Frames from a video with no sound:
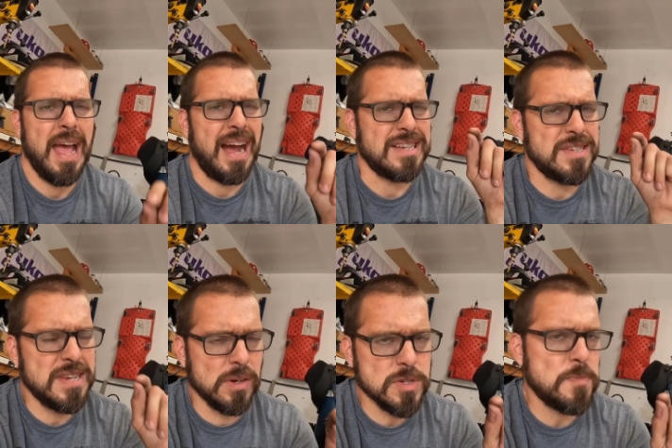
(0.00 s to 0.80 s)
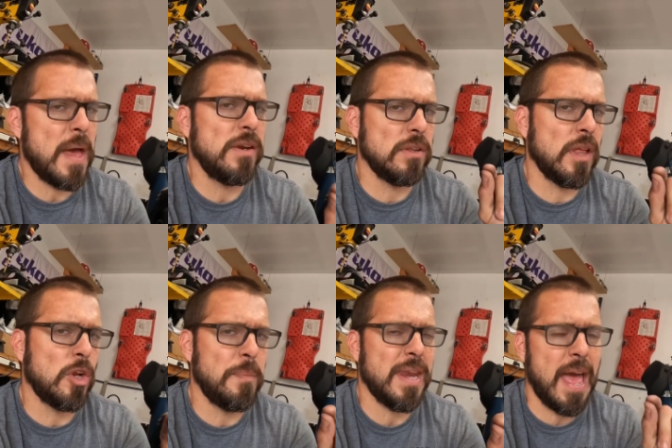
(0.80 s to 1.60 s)
I still spend a
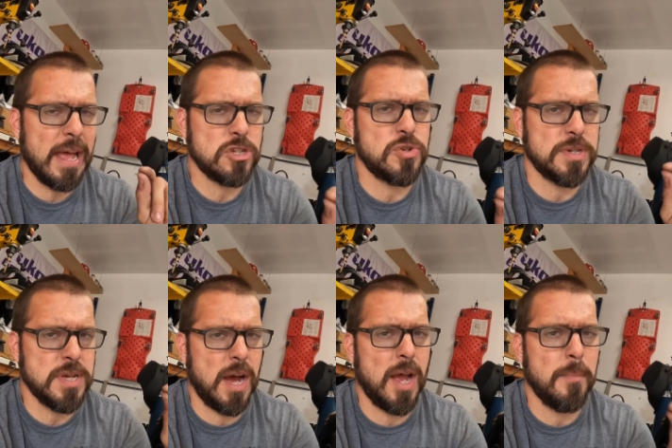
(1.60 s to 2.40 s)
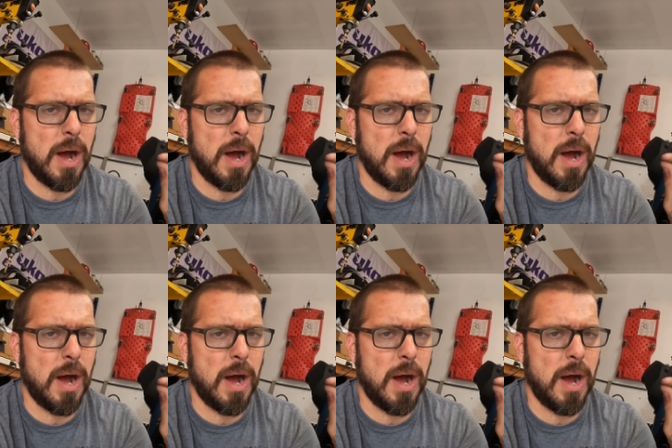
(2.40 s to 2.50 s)
little bit extra time